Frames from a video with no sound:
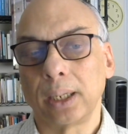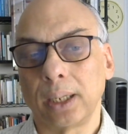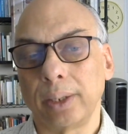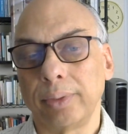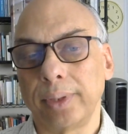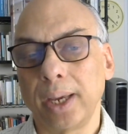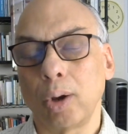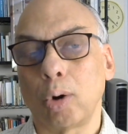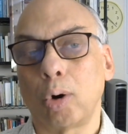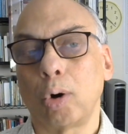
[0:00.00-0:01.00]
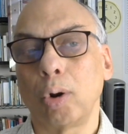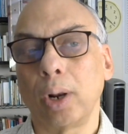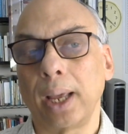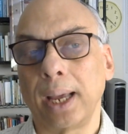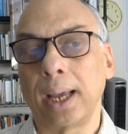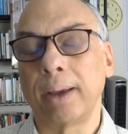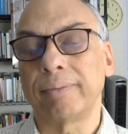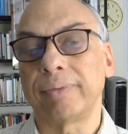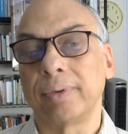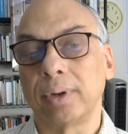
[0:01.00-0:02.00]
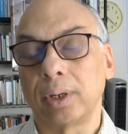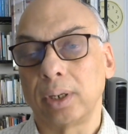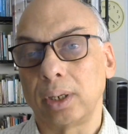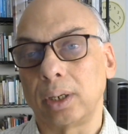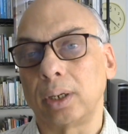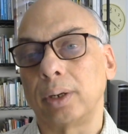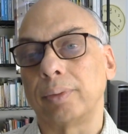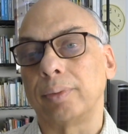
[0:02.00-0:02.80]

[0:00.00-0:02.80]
uh, they all have uh,